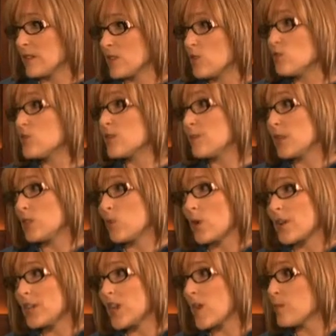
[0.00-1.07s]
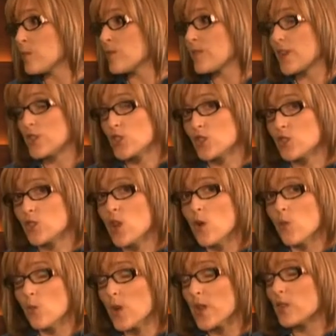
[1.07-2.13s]
Used to be 29 professions.
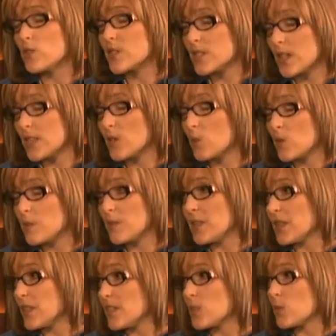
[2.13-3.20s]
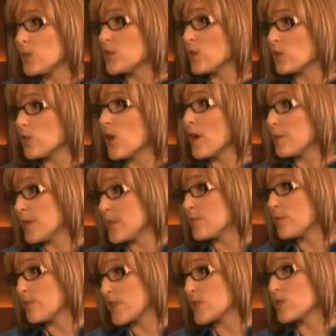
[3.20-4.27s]
We understand there will be a list. We don't know how many
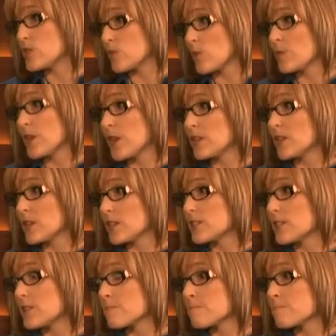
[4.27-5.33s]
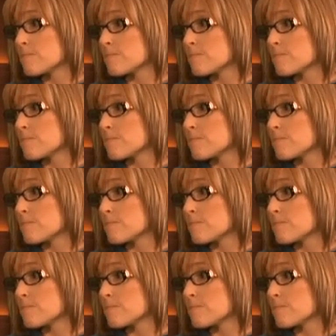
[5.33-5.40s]
professions will be on the list.